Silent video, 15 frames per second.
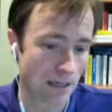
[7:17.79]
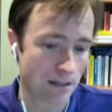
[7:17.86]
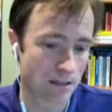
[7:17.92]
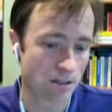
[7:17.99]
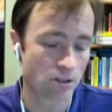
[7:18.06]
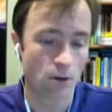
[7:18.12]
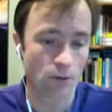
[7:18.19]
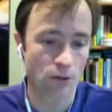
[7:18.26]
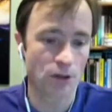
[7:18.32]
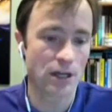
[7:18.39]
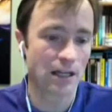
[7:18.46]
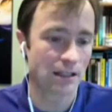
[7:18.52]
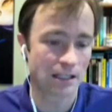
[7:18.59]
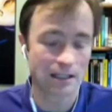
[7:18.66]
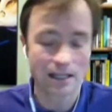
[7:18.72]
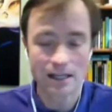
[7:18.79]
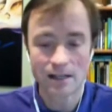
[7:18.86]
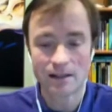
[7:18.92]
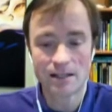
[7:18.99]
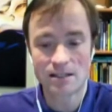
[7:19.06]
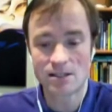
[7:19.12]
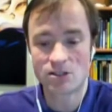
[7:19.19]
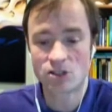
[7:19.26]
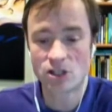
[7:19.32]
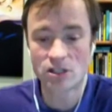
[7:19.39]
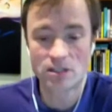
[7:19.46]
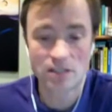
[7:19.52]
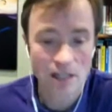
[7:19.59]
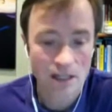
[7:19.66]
So don't think that this is just